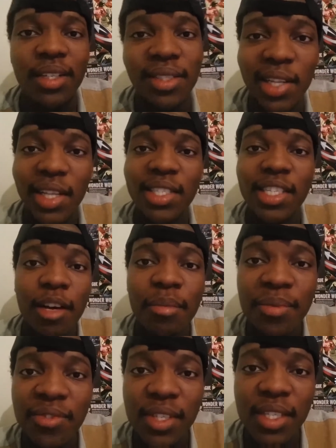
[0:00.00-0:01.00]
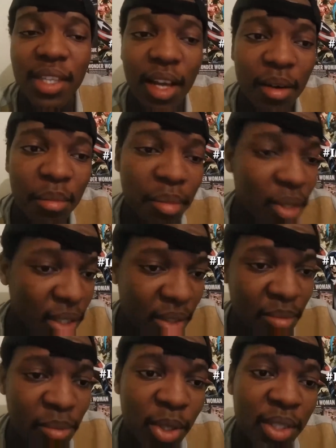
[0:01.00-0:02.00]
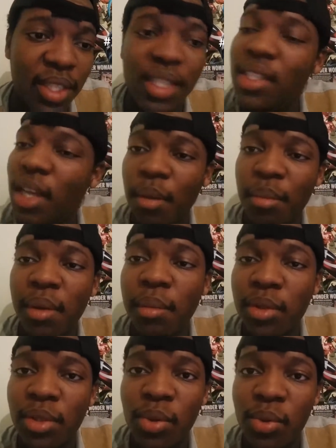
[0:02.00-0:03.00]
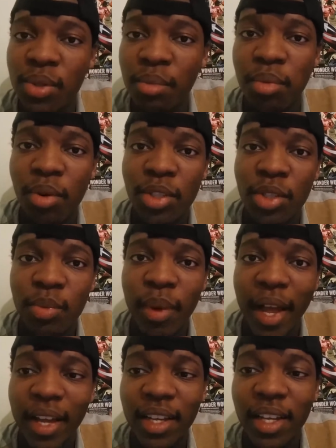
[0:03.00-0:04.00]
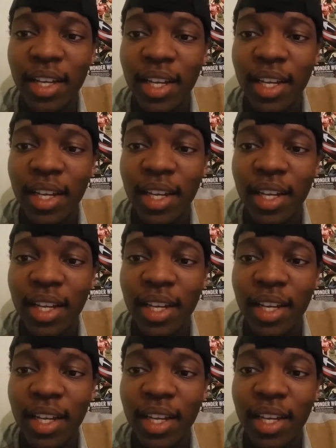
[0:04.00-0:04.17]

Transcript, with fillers: It's not sub for sub, but most of the time people do support you back